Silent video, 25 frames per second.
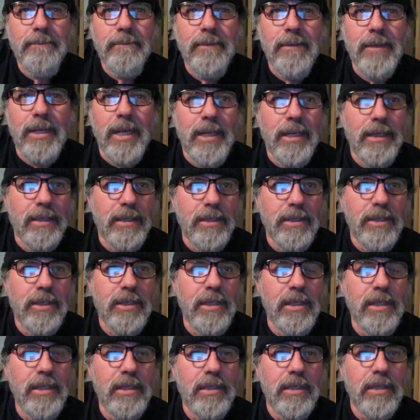And at the
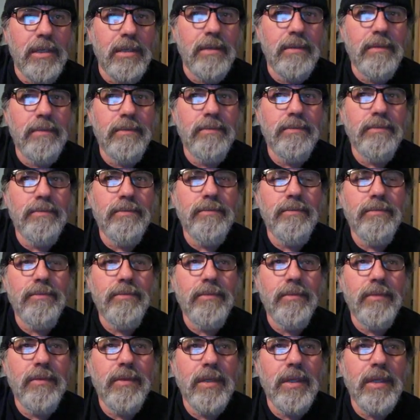season
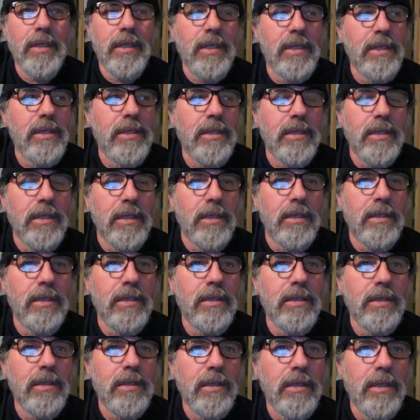he
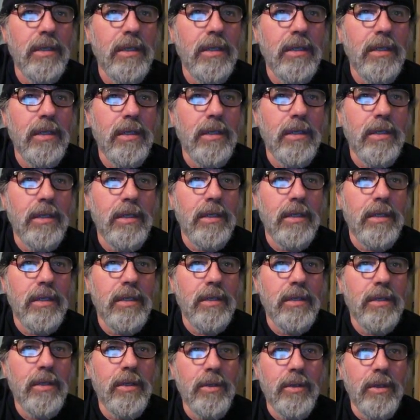sent
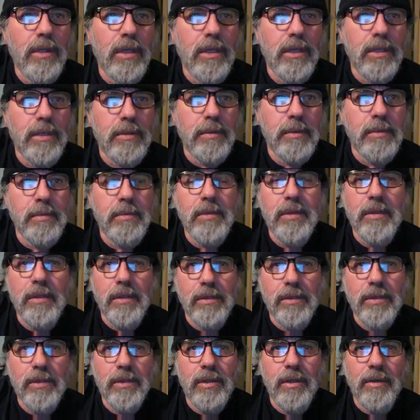to the husbandman
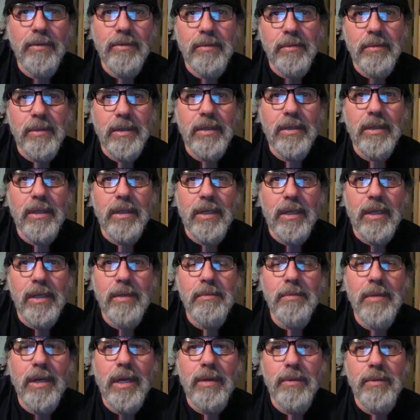a servant that he
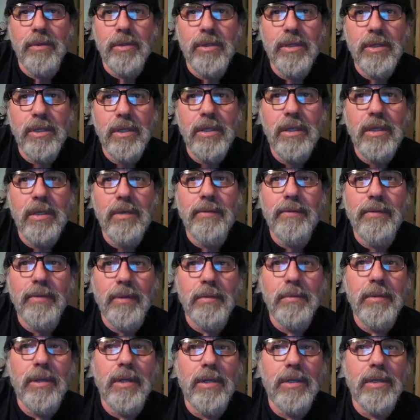might receive
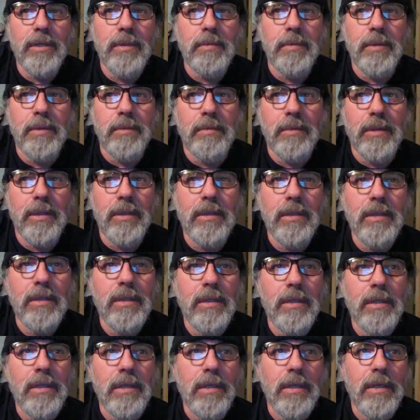from the husbandman
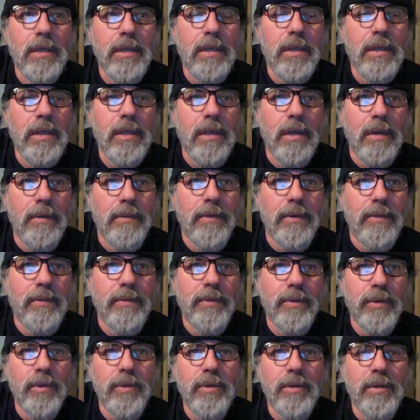of the
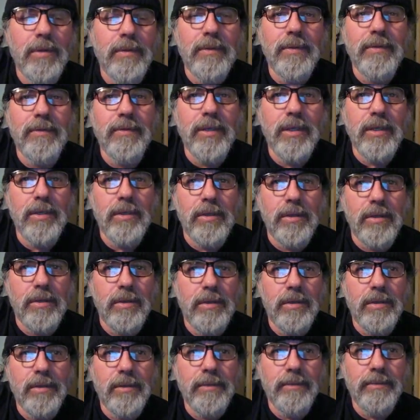fruit of the vineyard.